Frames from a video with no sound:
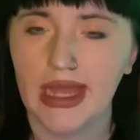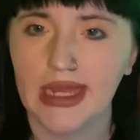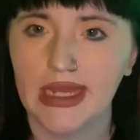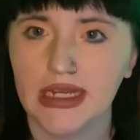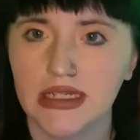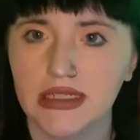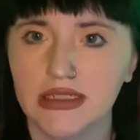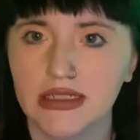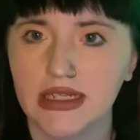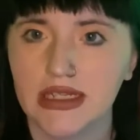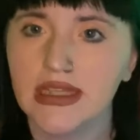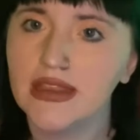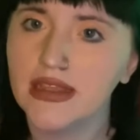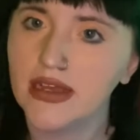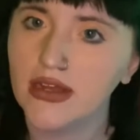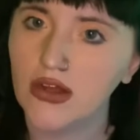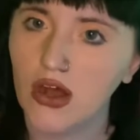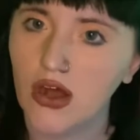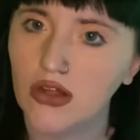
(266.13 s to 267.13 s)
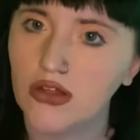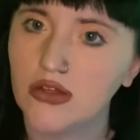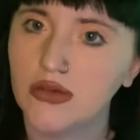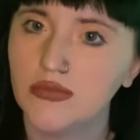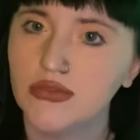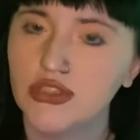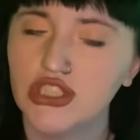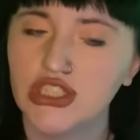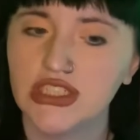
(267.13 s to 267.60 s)
and in that
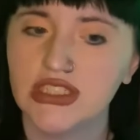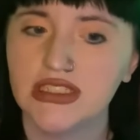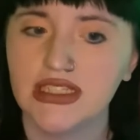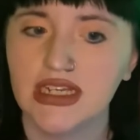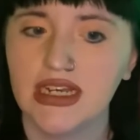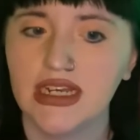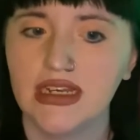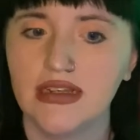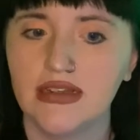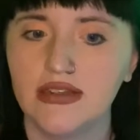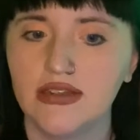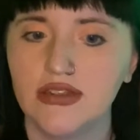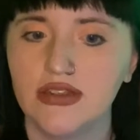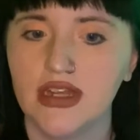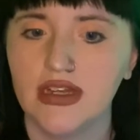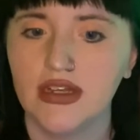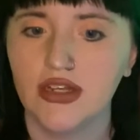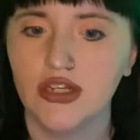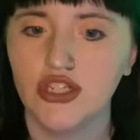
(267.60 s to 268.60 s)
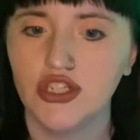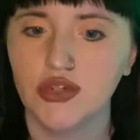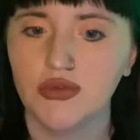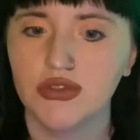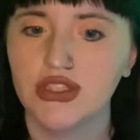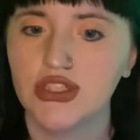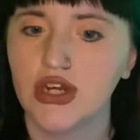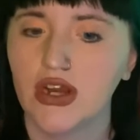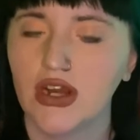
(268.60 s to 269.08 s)
column she decided that she
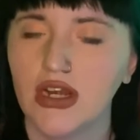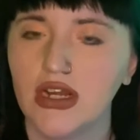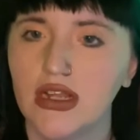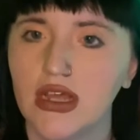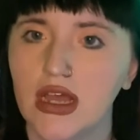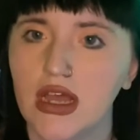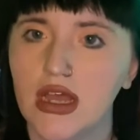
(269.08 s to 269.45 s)
would start